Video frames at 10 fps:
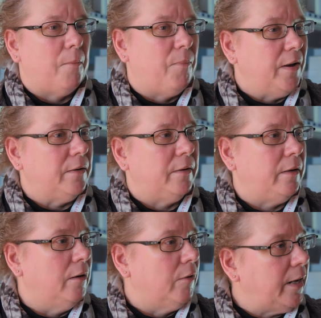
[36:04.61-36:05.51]
But,
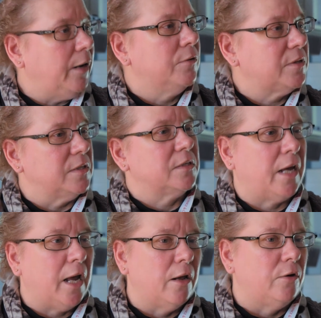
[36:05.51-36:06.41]
here's this
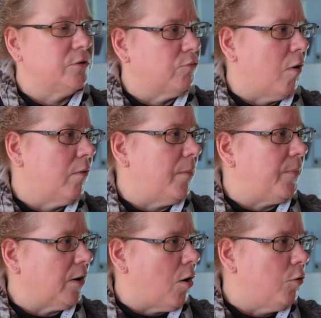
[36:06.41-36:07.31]
kid who's grown
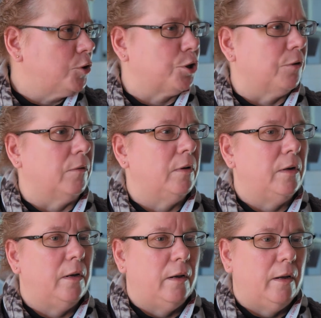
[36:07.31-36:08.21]
up in a culture
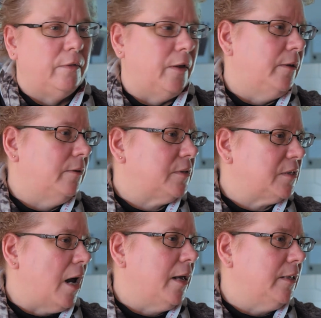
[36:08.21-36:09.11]
that
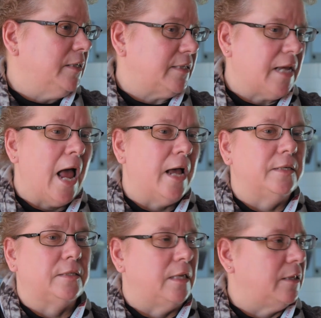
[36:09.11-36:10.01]

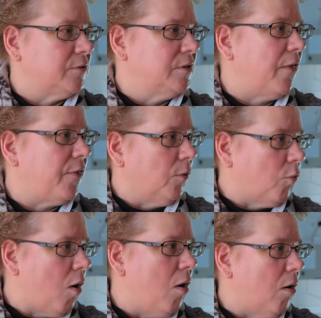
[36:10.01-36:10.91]
says that there's nothing
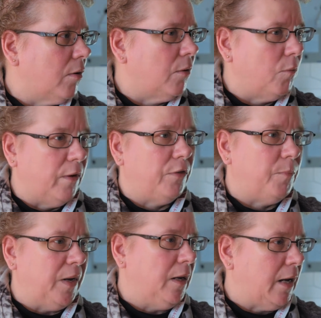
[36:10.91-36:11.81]
wrong
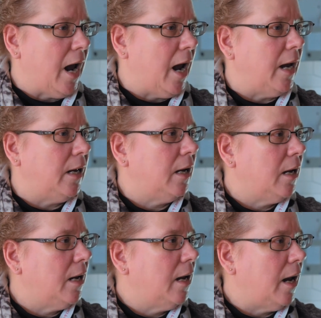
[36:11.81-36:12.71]
with being gay,
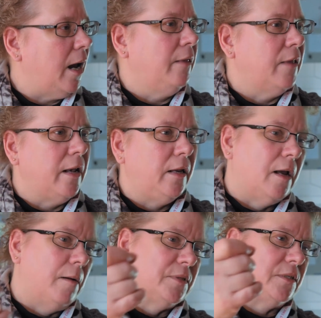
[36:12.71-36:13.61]
and then he
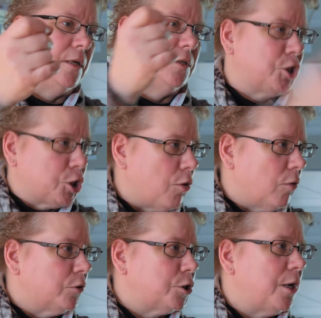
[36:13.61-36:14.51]
comes to his
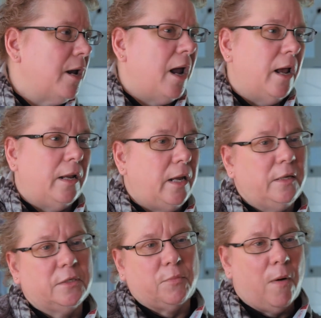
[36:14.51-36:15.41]
church and
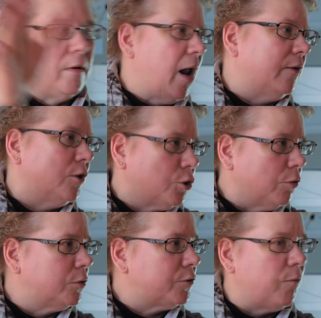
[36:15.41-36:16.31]
he's thrown out of the
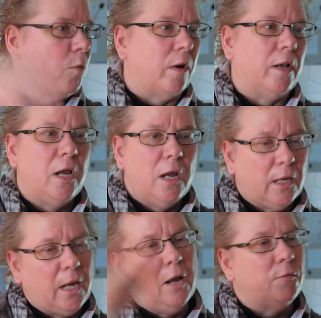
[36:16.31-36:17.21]
church for it,
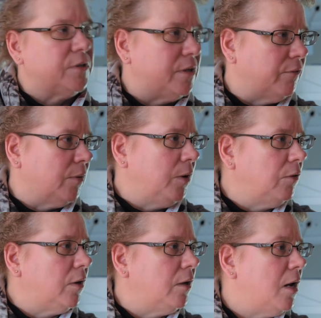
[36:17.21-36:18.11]
can't receive
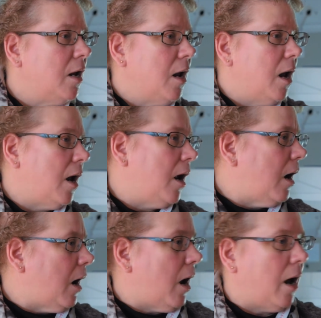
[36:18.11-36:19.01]
communion.
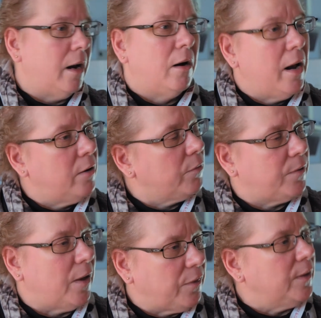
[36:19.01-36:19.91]

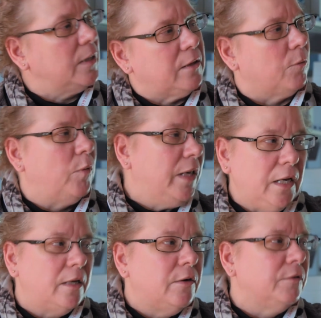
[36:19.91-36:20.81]
I think that we
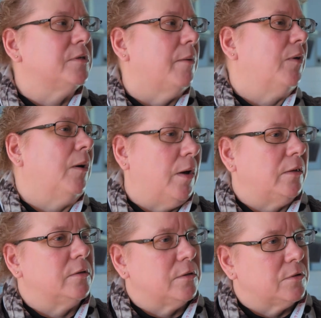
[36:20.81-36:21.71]
need to do something
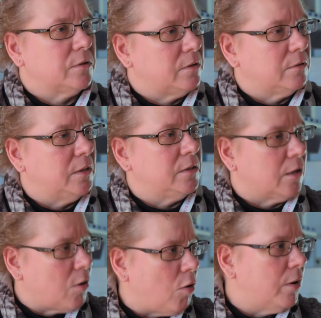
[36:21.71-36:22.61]
about this. It's
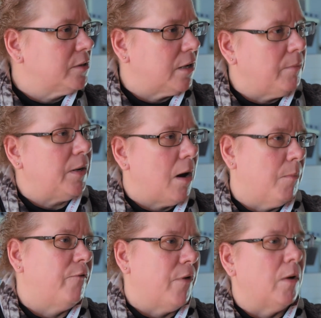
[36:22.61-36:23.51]
going to
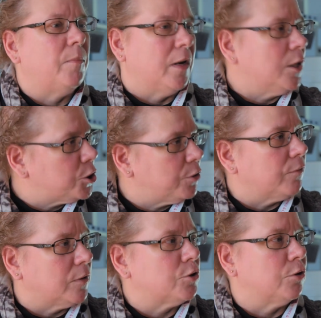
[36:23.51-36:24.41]
become a very big issue
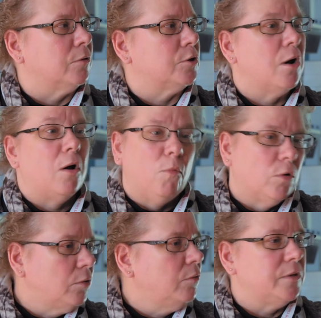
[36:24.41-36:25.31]
for the church.
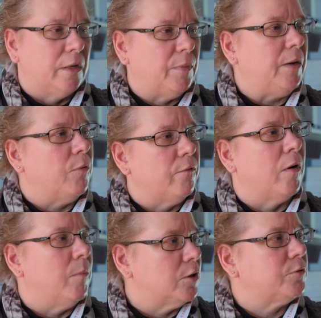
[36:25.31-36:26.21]
We're losing people
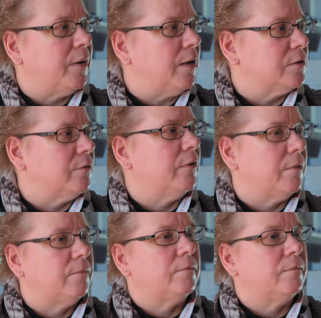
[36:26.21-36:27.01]
very much because of it.